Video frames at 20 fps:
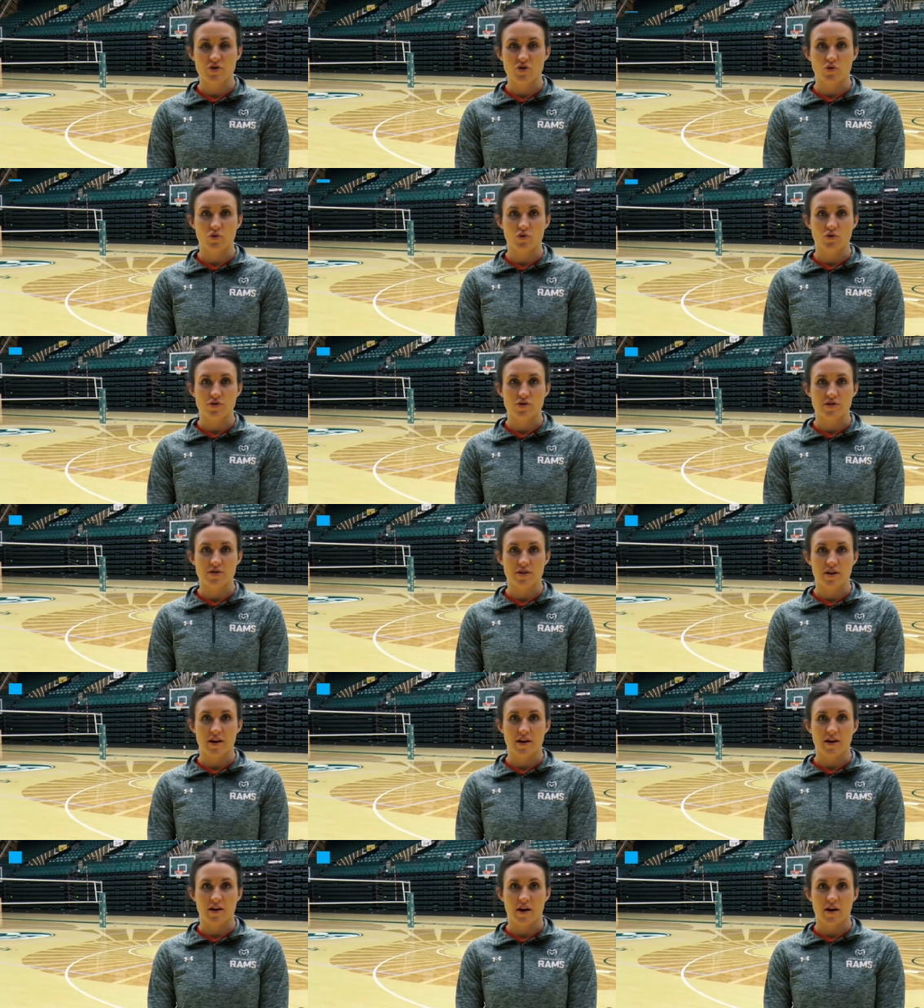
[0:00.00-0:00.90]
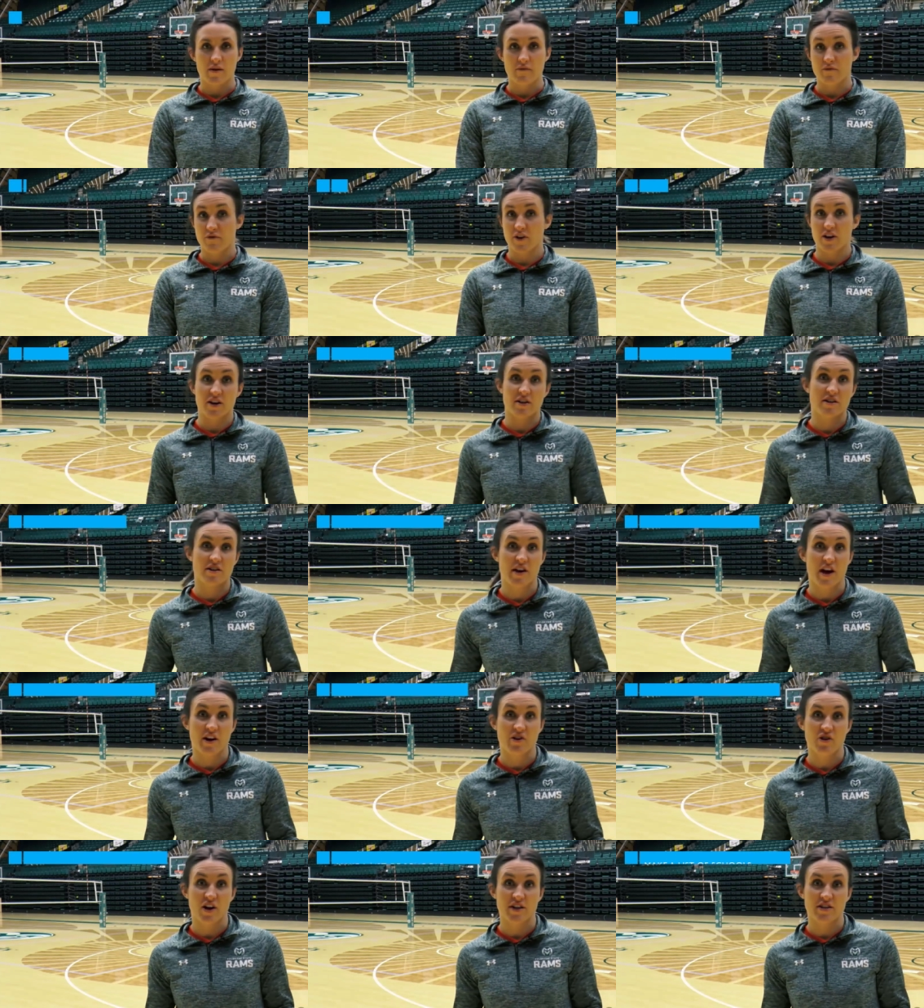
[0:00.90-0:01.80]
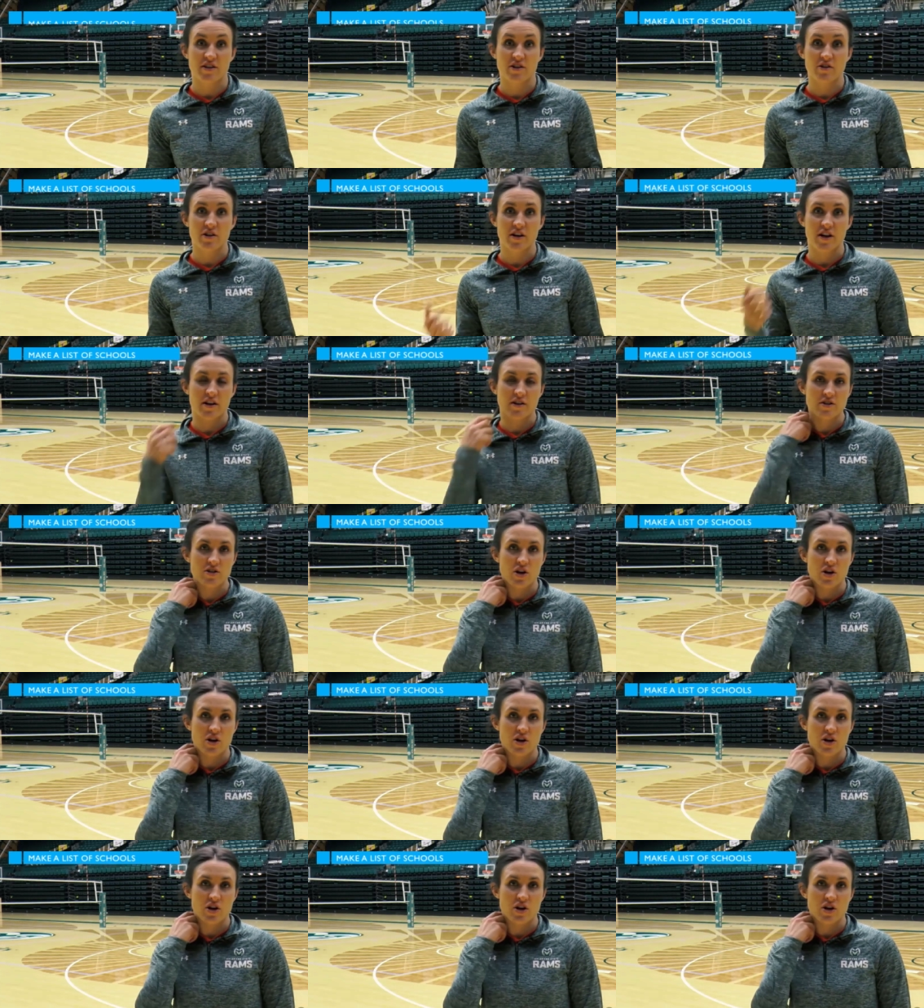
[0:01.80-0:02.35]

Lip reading: schools that fit into that criteria.